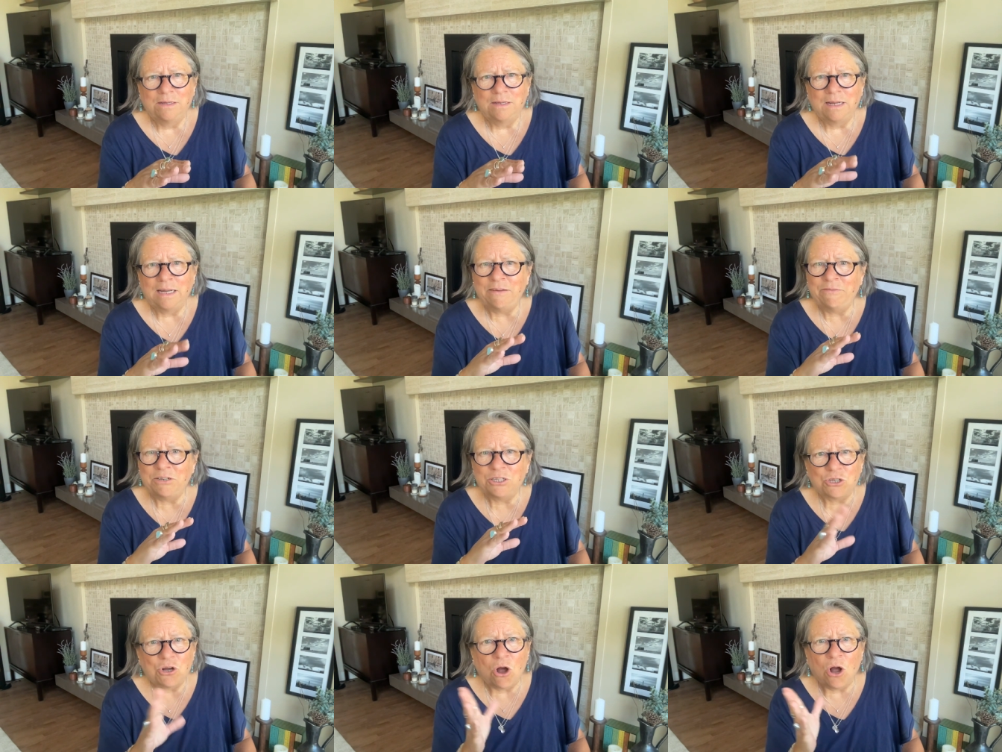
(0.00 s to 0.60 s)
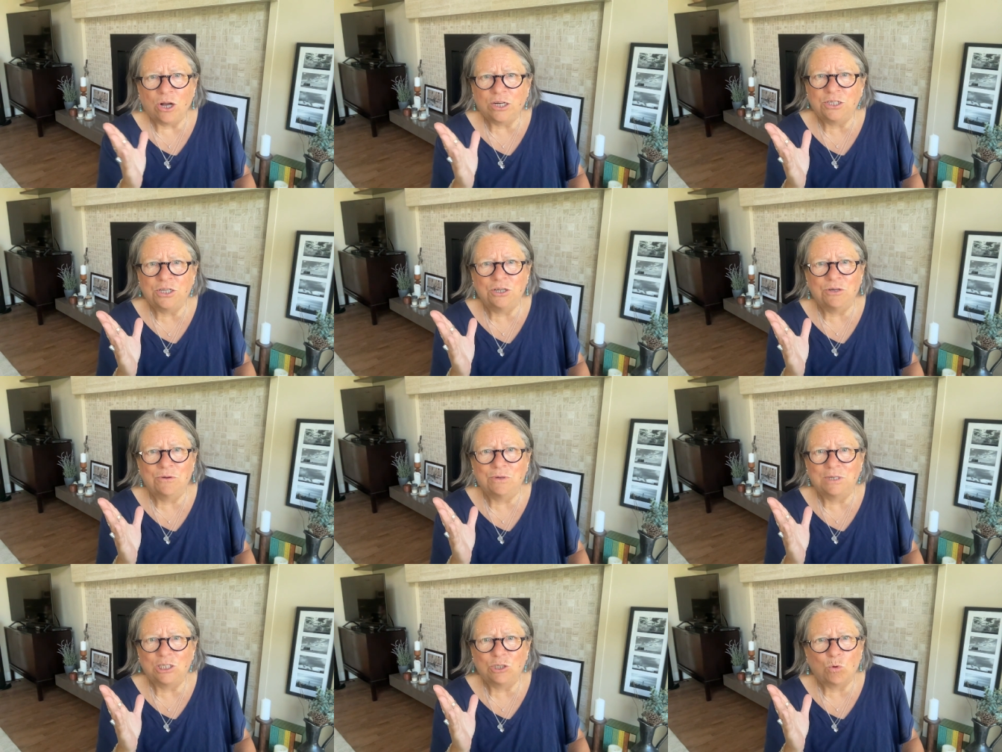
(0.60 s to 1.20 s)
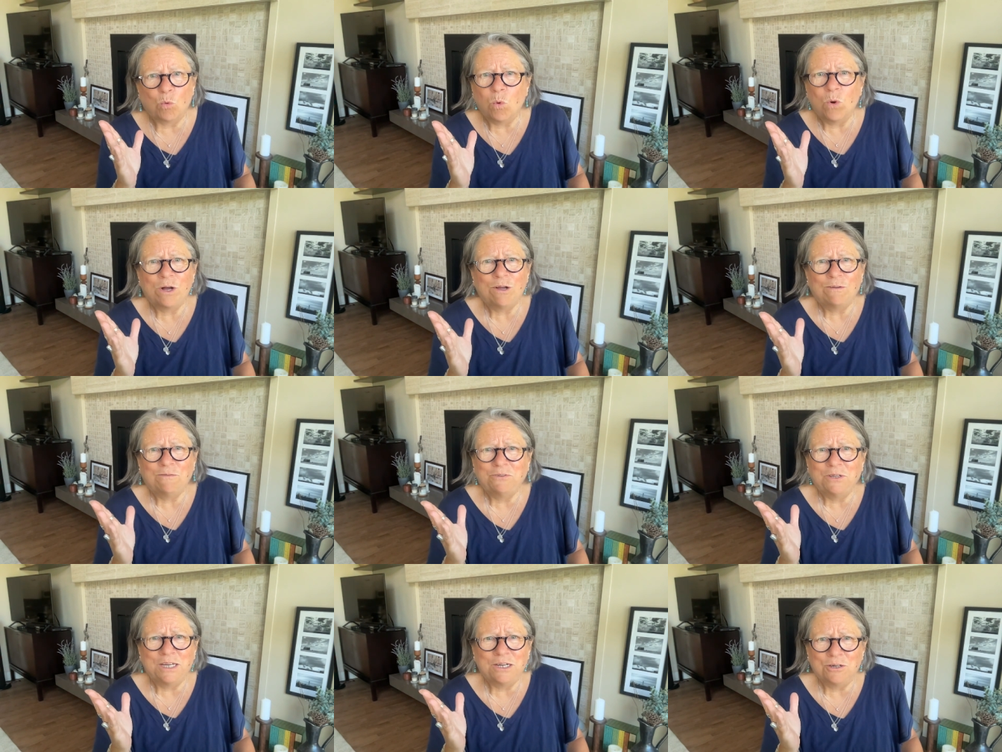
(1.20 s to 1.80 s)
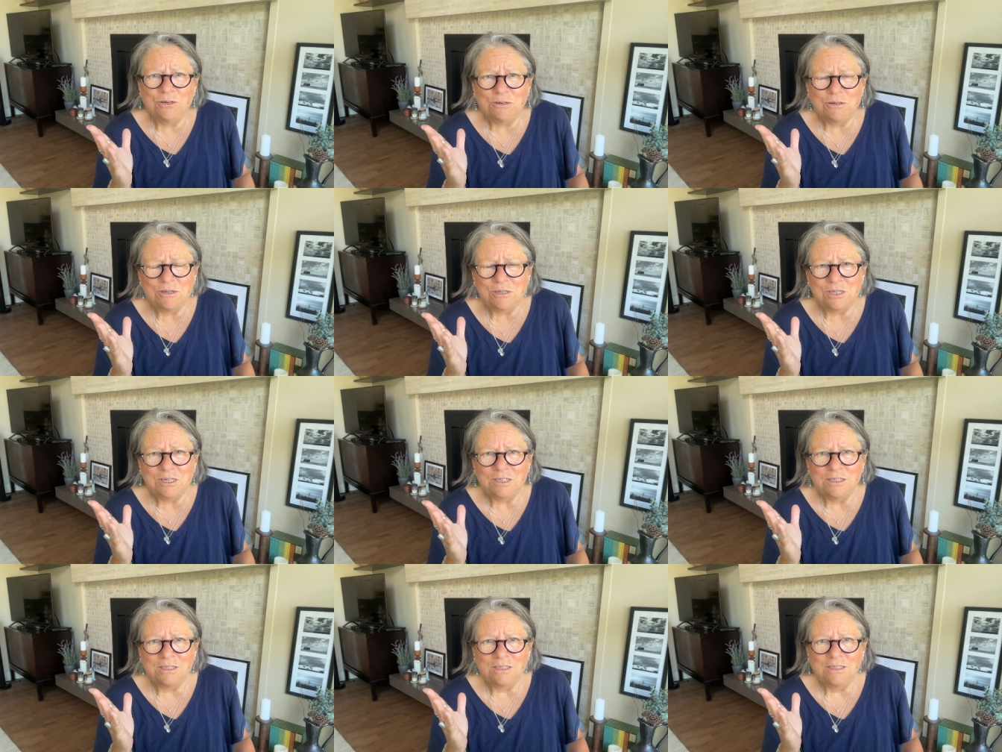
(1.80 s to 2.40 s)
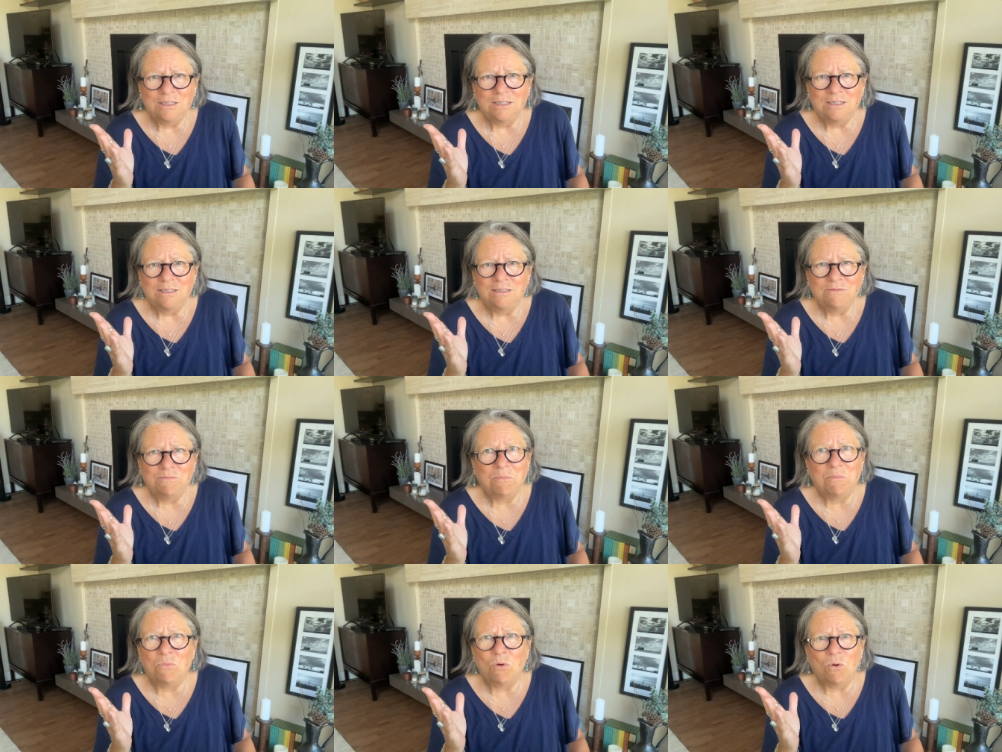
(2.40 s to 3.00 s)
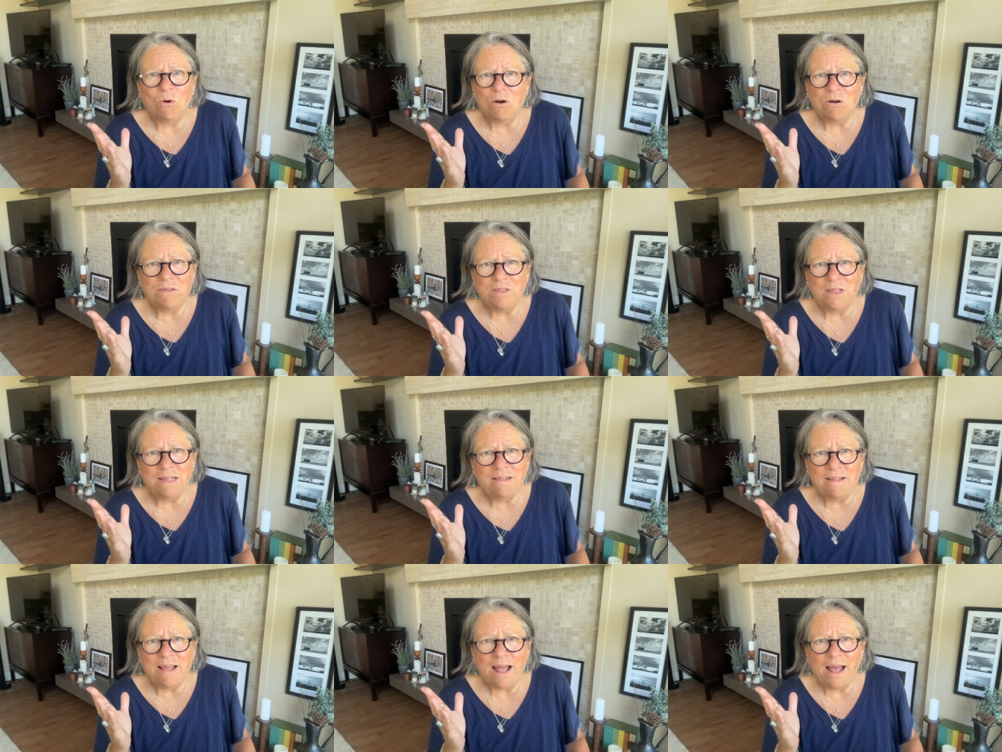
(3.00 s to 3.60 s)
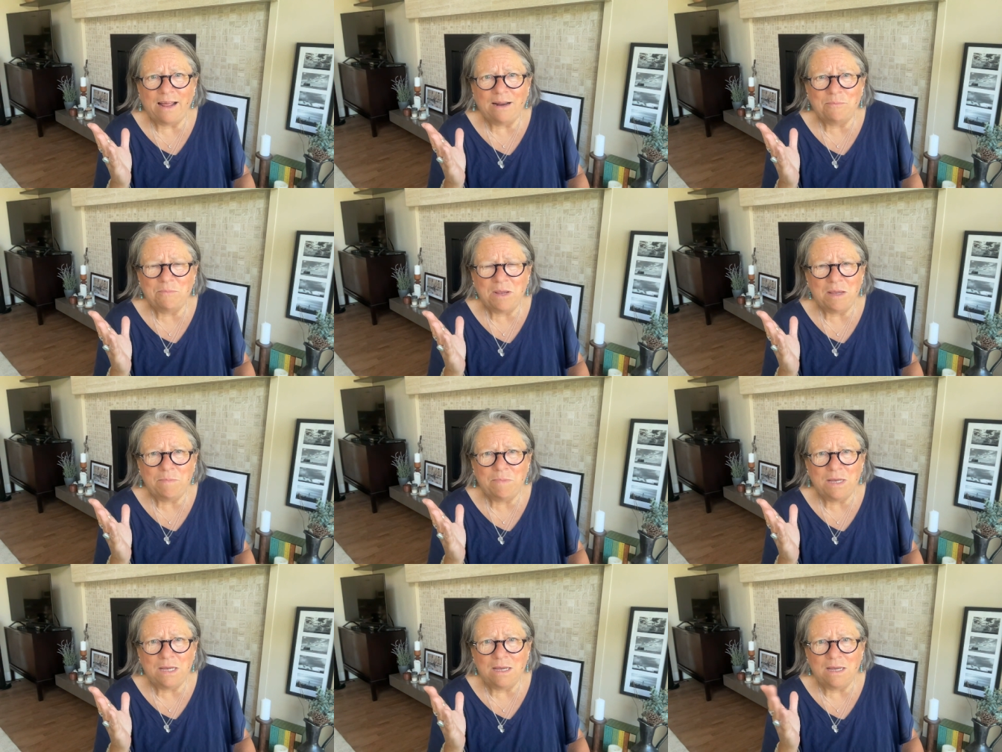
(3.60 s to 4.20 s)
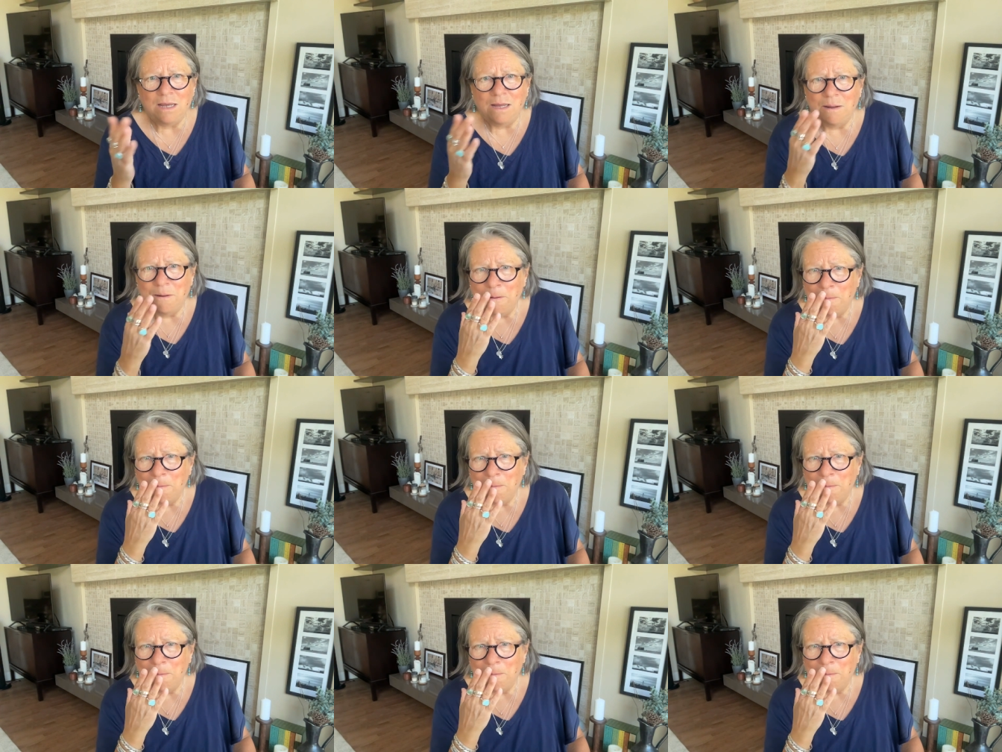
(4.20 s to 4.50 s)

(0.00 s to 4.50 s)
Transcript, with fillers: I haven't talked to you in 12 years, more than that, maybe.